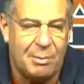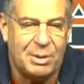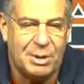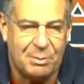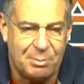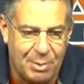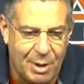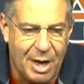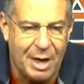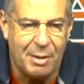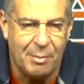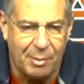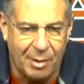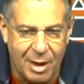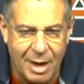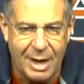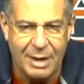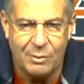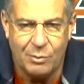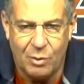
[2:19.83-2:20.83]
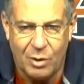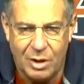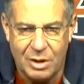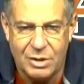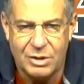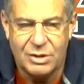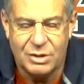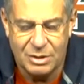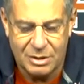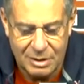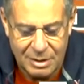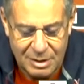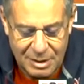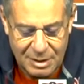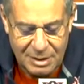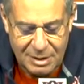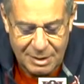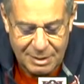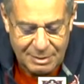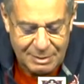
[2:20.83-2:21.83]
But the bottom line was,
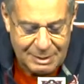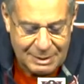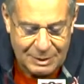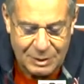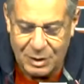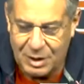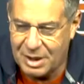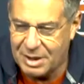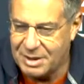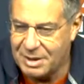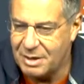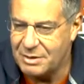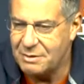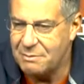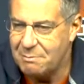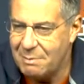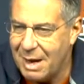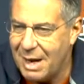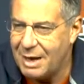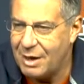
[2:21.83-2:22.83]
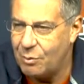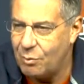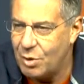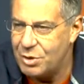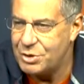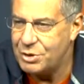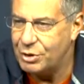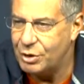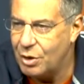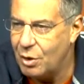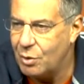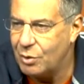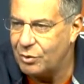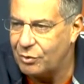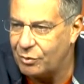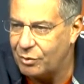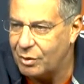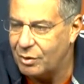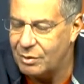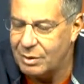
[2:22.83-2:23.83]
look, it doesn't matter what you're going
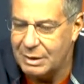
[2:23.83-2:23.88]
through.